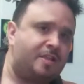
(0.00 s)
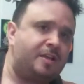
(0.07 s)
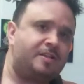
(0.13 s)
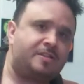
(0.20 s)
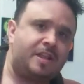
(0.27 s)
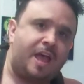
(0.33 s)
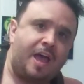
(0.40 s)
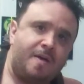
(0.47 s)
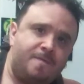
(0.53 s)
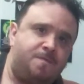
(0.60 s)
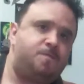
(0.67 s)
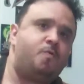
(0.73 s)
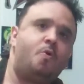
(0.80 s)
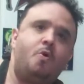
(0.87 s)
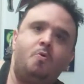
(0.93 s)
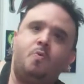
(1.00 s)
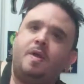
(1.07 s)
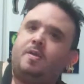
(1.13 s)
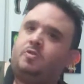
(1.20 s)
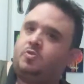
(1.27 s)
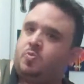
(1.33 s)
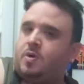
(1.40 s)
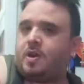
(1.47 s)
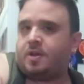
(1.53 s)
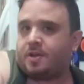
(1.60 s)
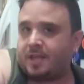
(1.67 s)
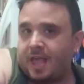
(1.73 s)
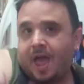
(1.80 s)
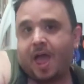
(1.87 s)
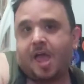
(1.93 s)
likes to have four-ways with
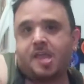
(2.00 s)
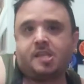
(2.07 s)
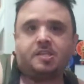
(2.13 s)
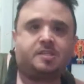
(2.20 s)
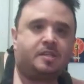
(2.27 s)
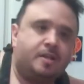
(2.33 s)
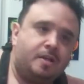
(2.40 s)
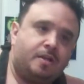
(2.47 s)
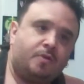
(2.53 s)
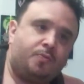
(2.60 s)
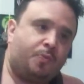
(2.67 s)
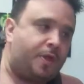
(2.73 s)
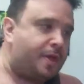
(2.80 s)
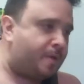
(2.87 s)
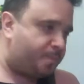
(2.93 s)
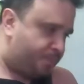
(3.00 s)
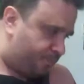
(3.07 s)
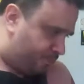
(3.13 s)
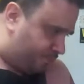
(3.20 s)
other guys. Like,